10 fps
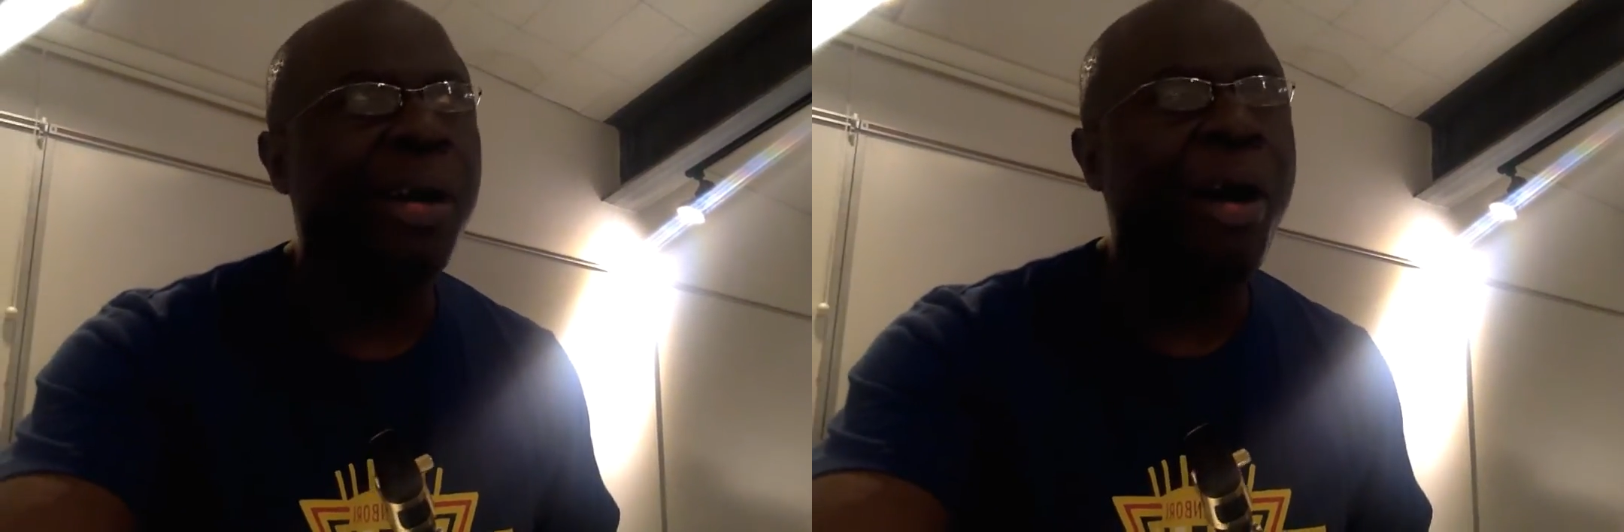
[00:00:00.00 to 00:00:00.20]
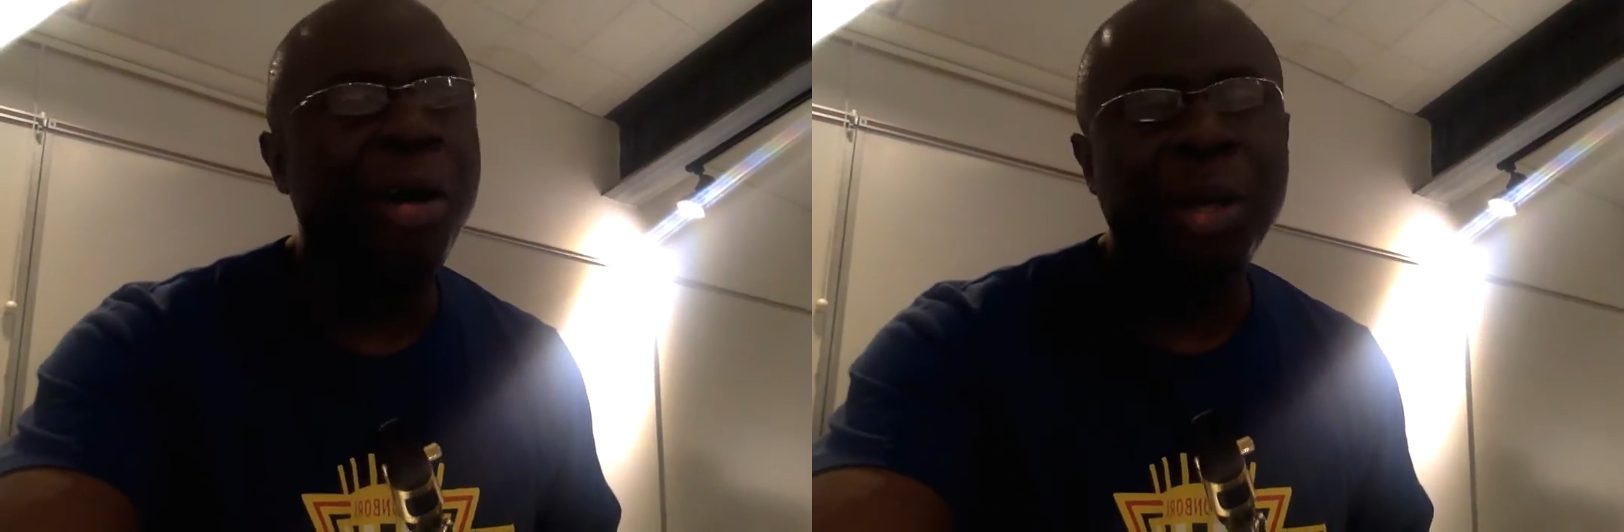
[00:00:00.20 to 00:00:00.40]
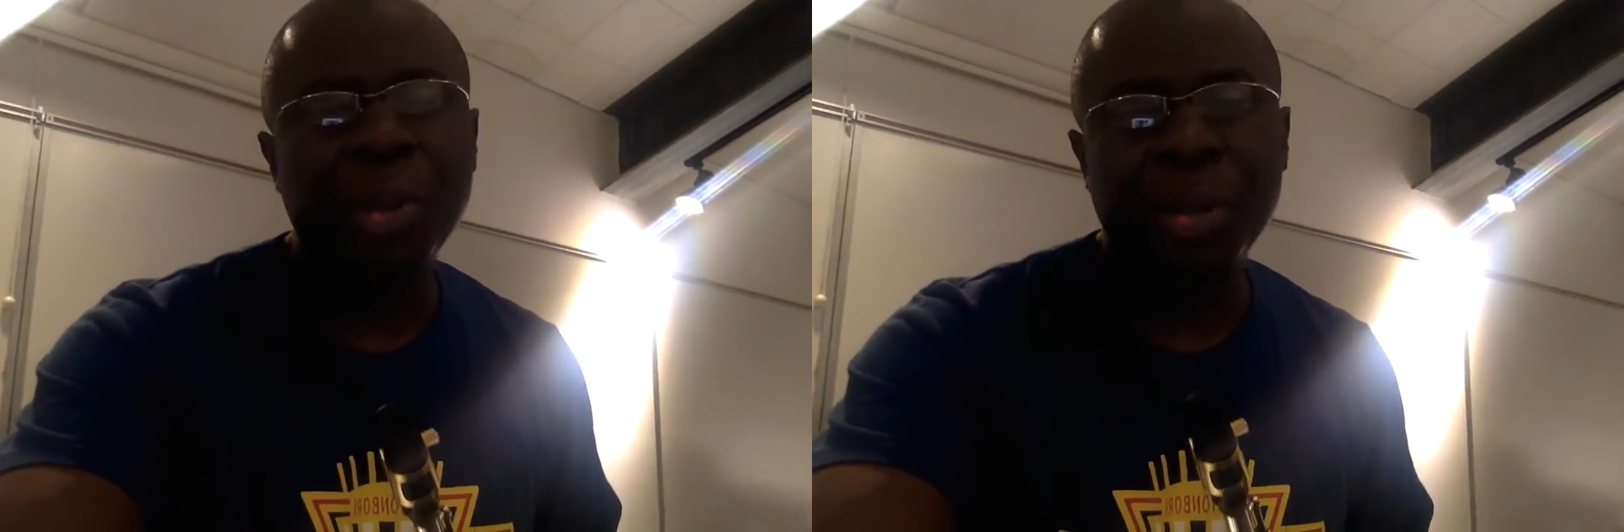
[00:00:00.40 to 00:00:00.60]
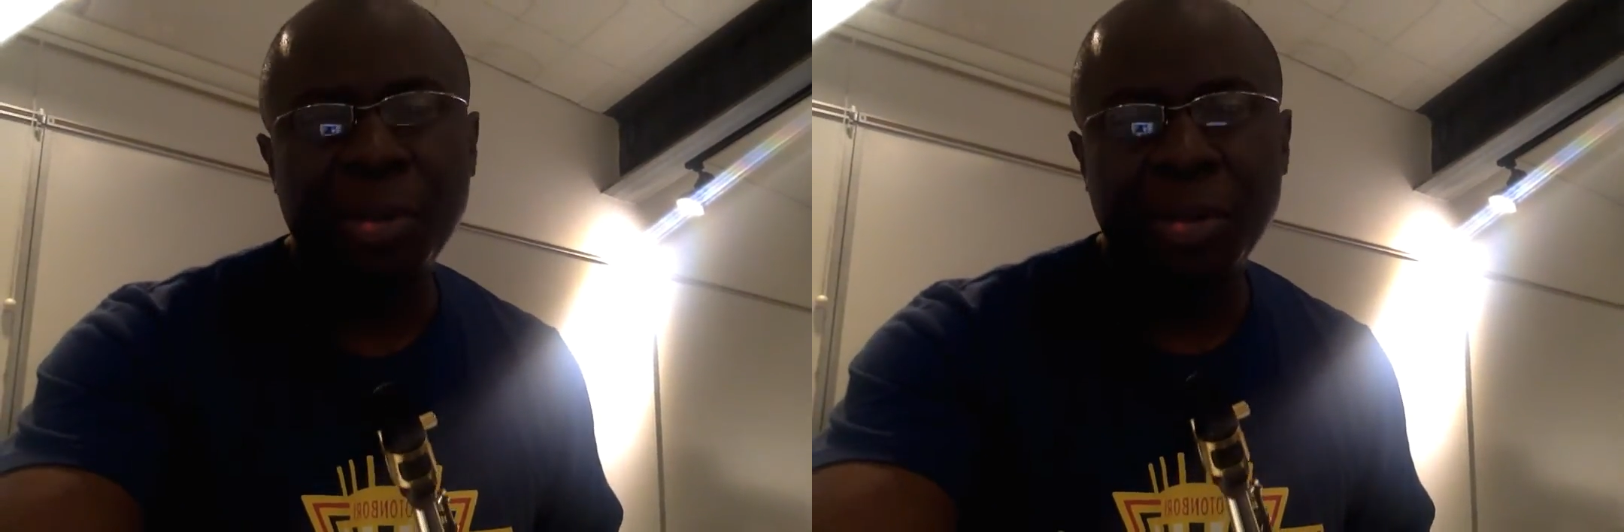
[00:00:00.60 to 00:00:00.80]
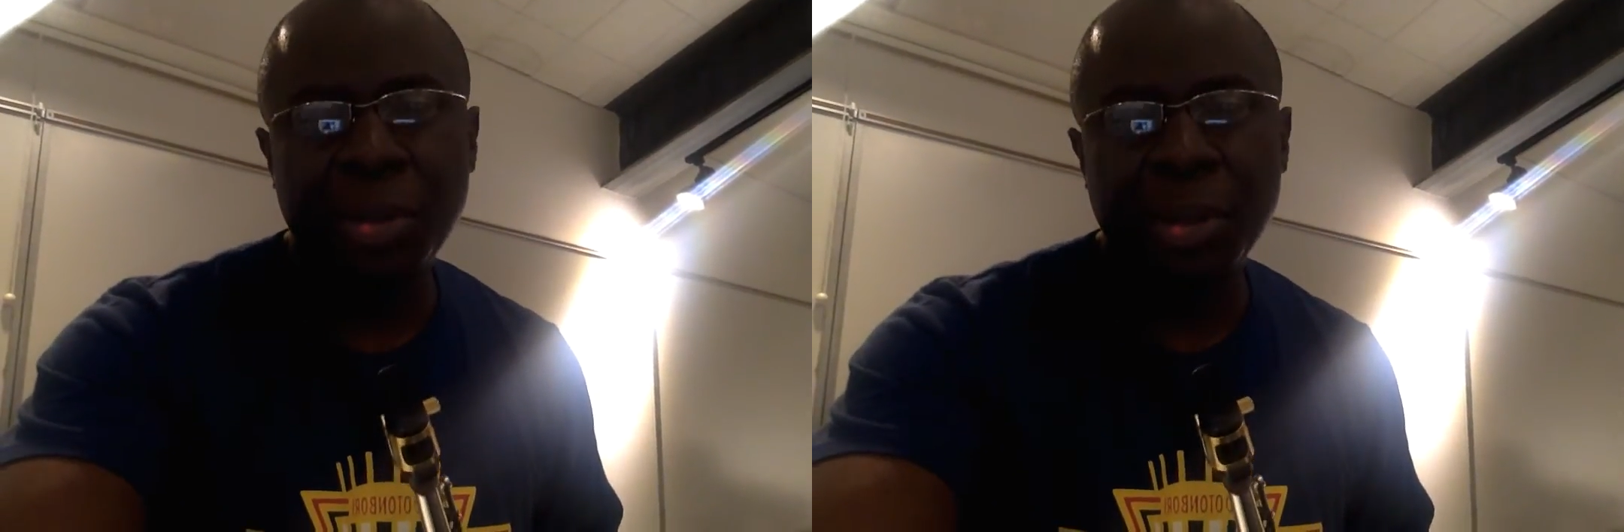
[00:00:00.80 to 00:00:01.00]
audible,
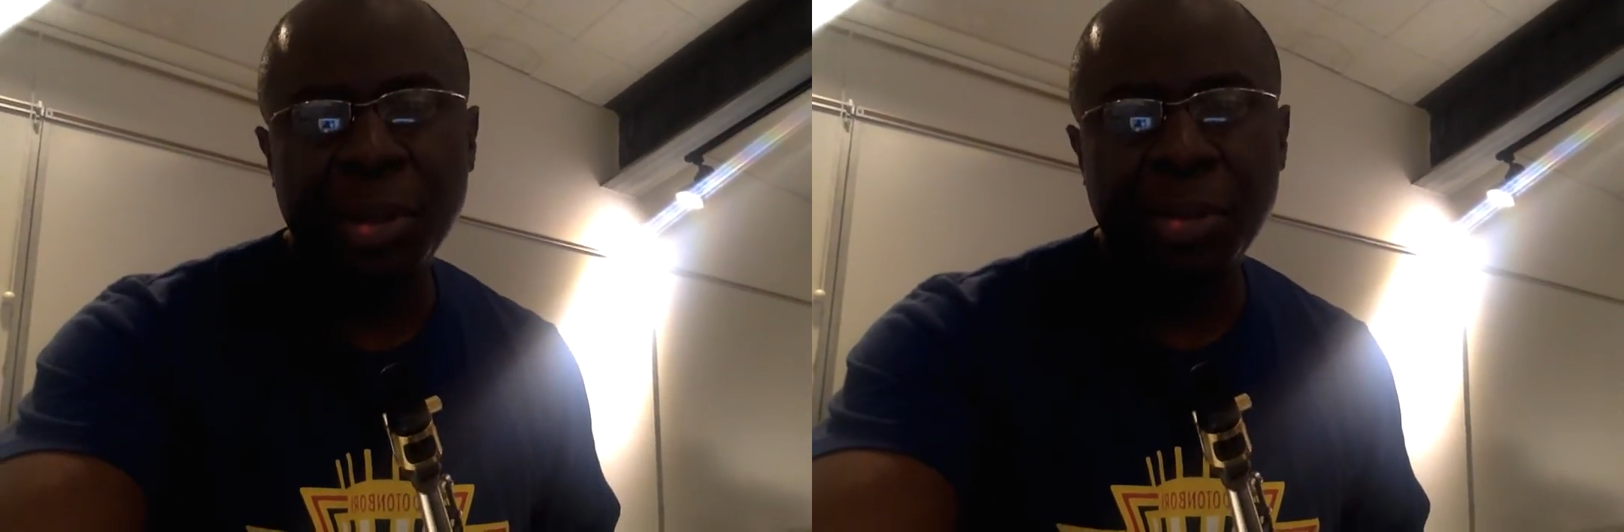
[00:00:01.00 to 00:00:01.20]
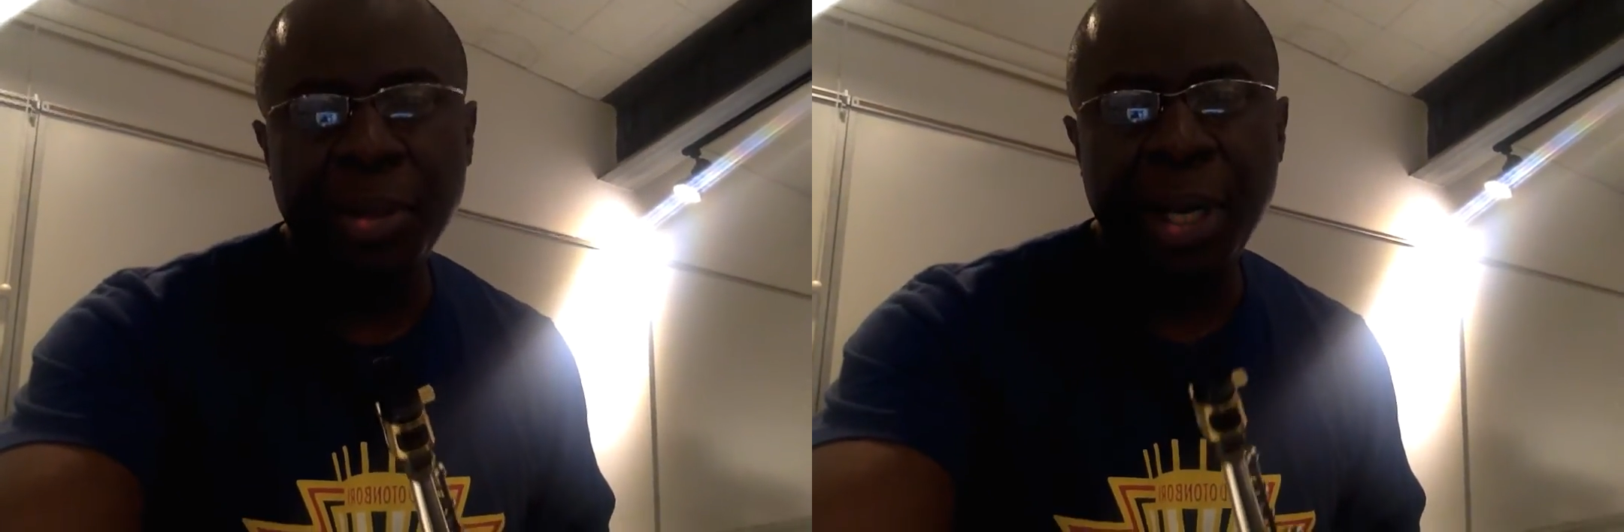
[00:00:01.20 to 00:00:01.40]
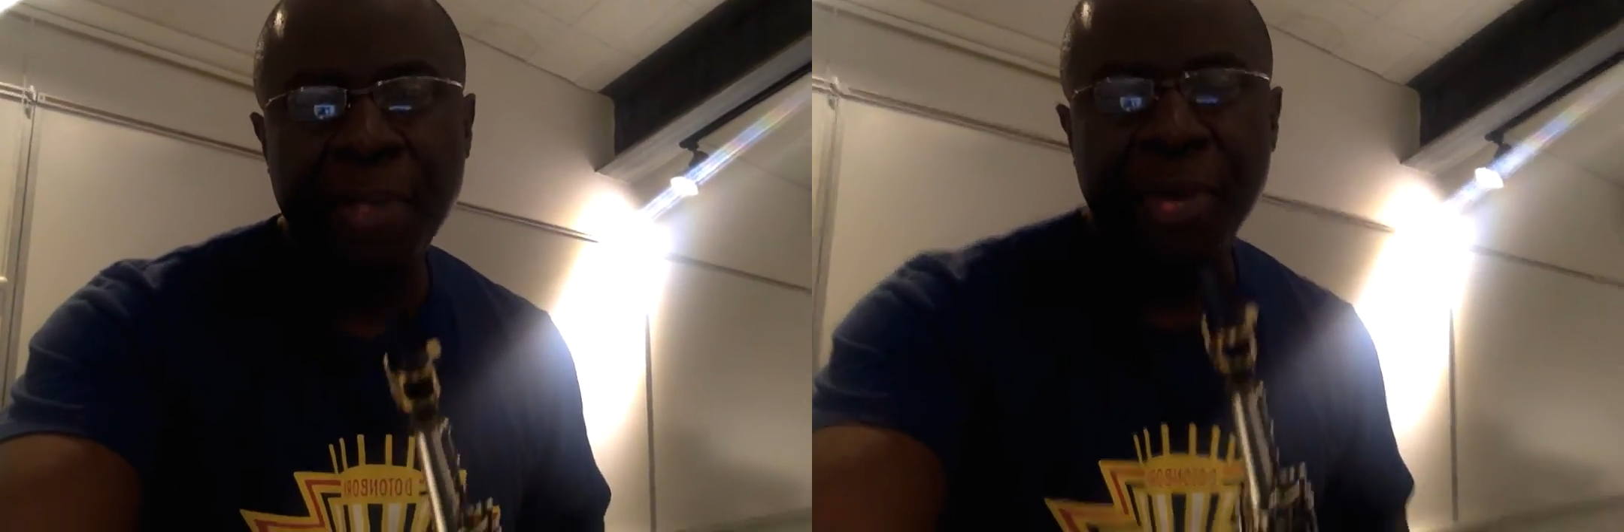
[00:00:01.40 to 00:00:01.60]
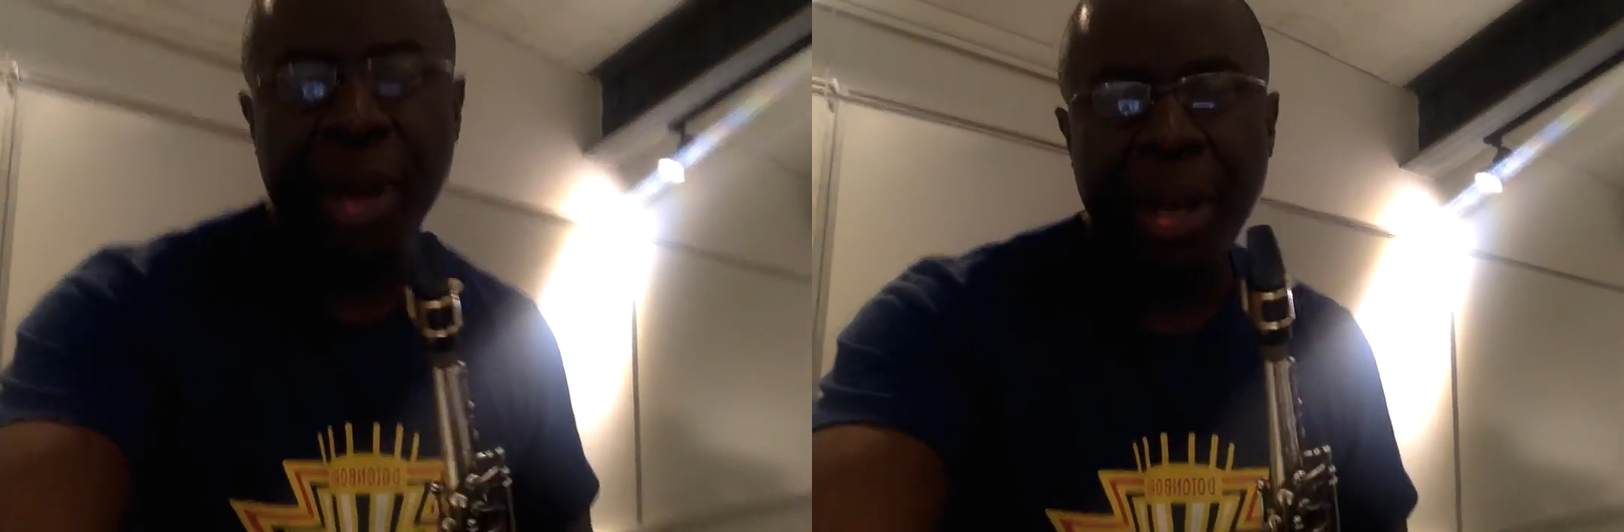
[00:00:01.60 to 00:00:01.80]
whenever